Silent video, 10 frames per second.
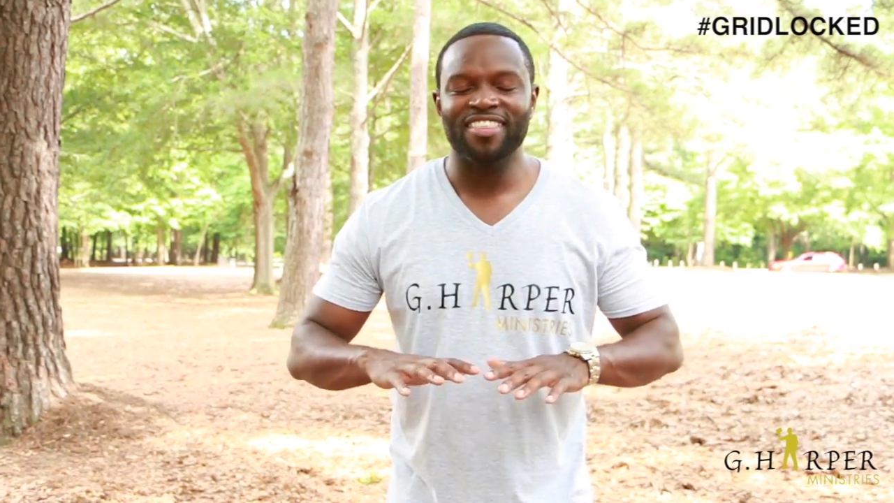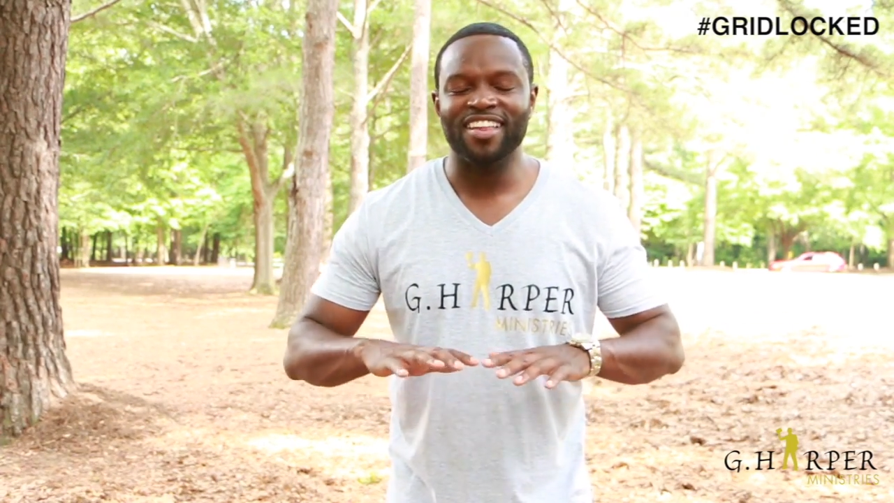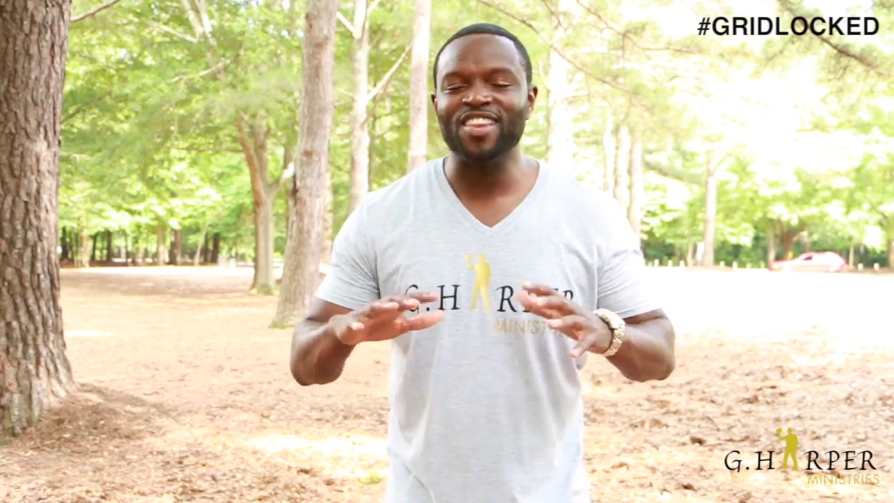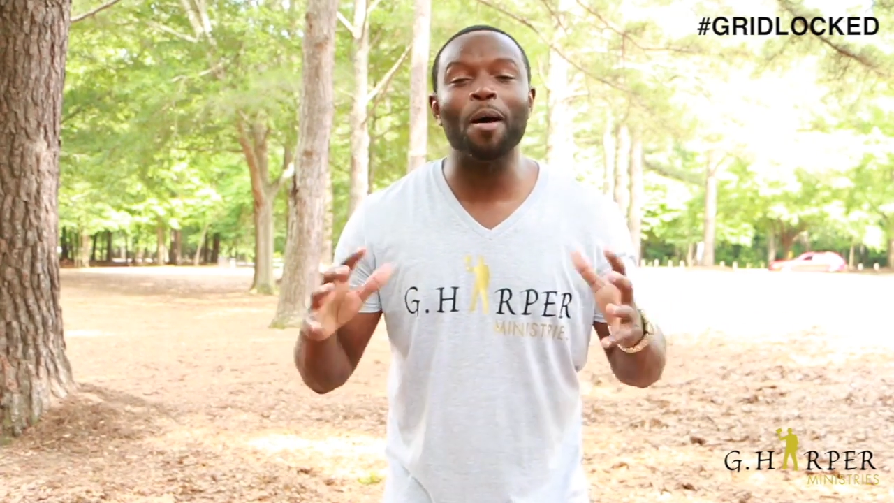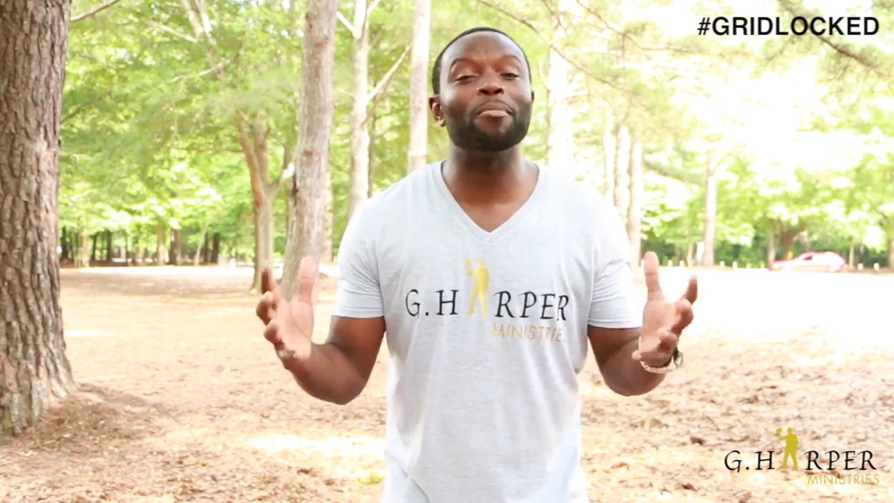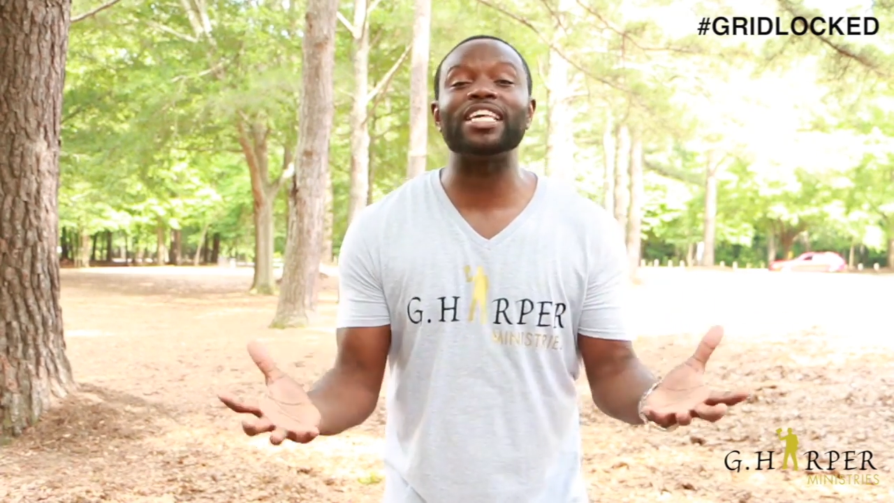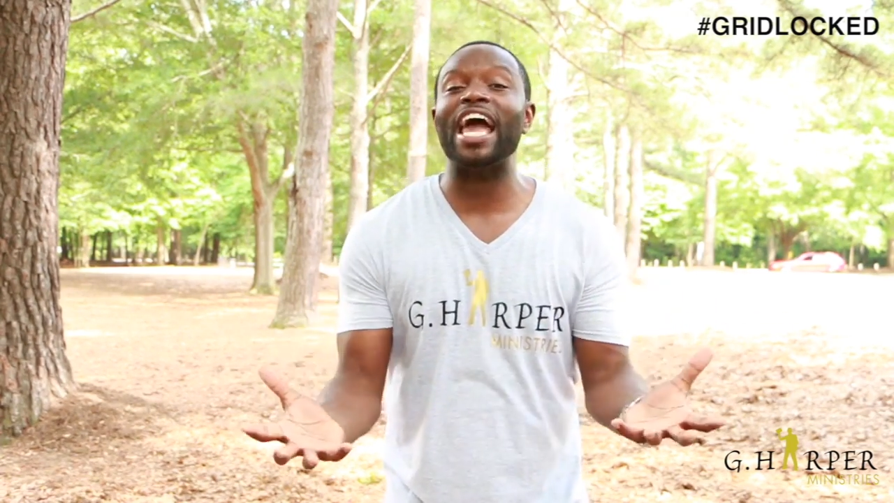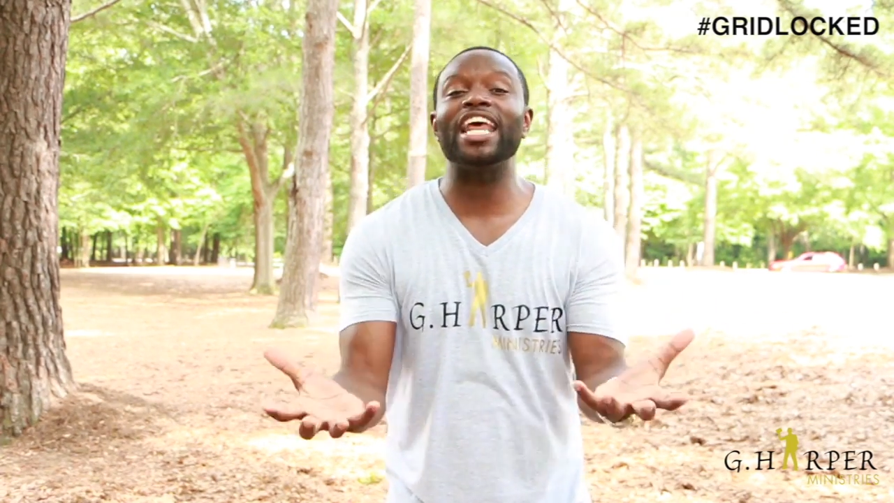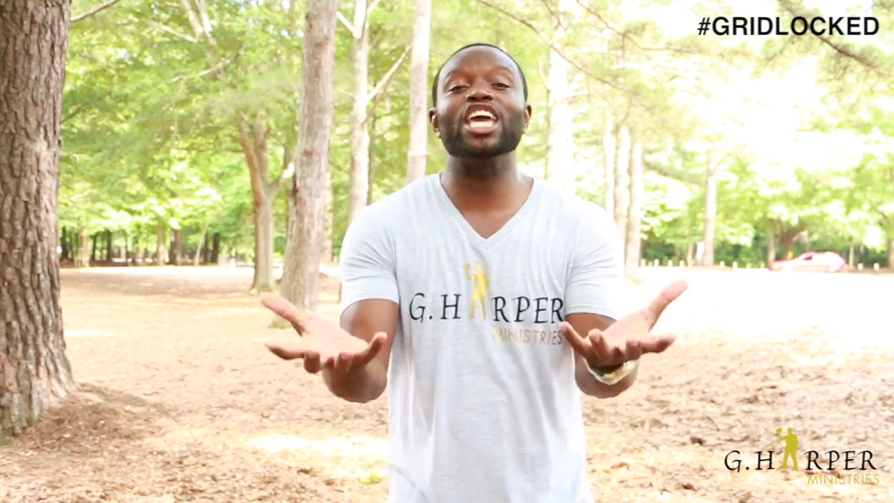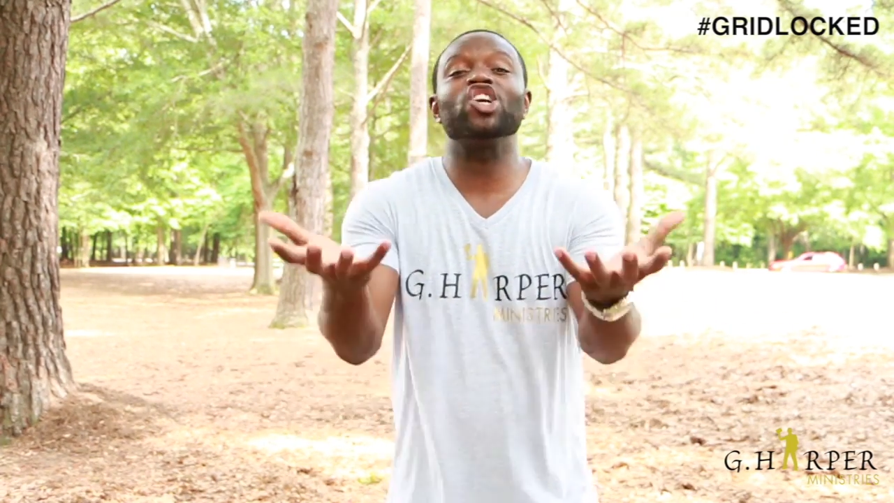The numbers
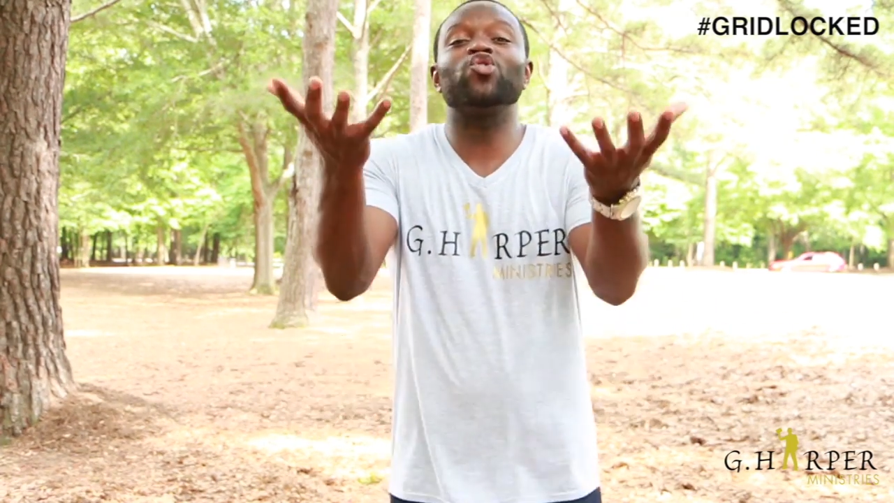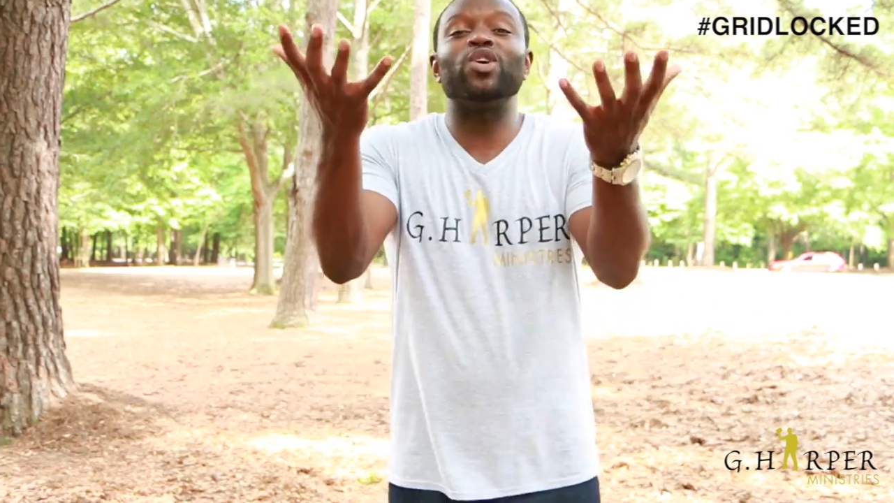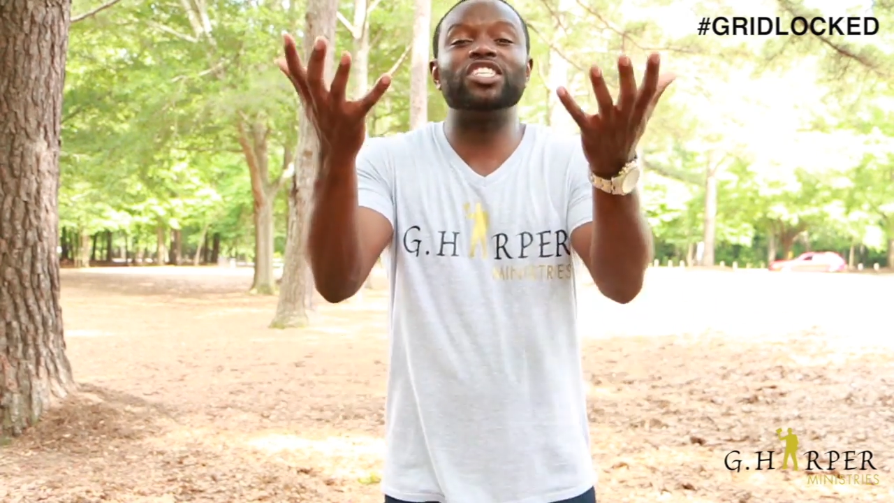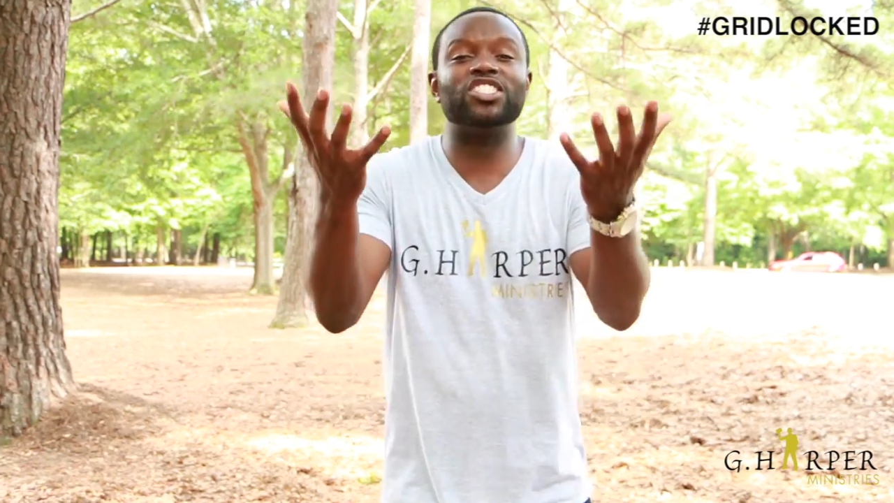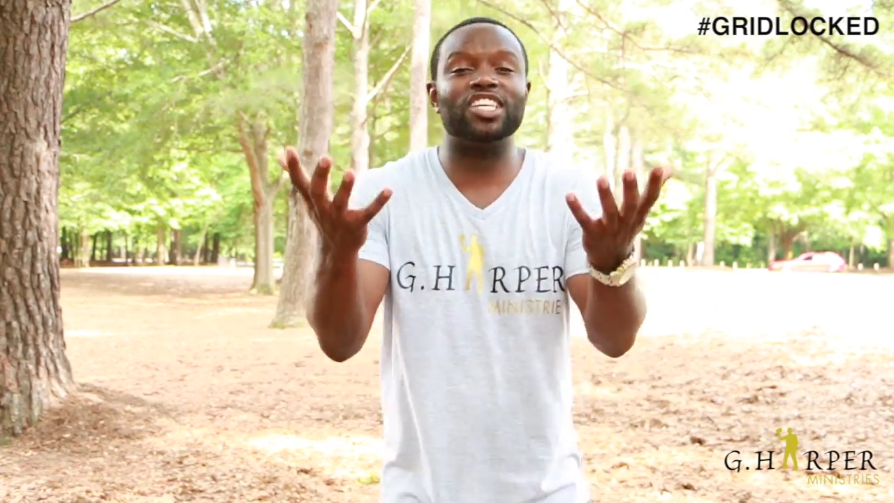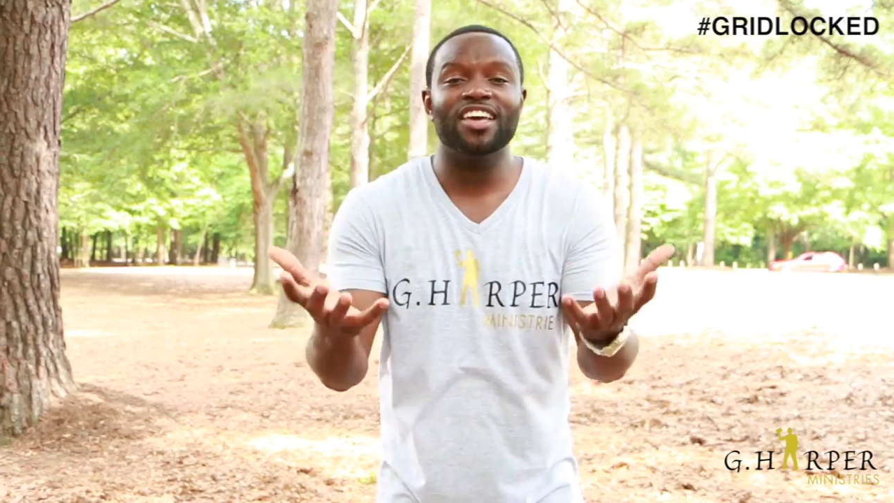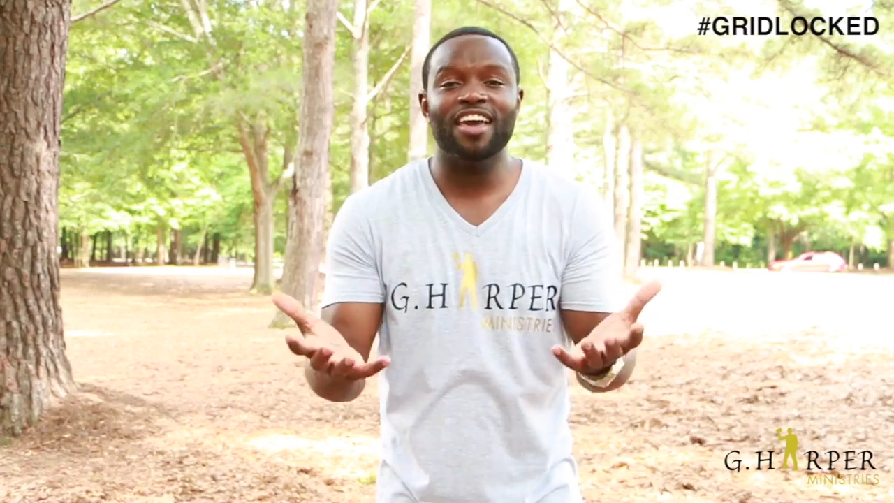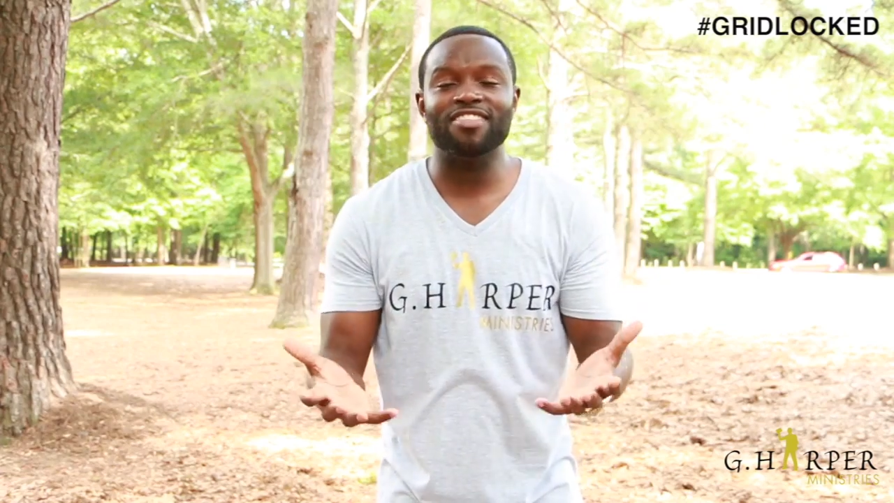had increased,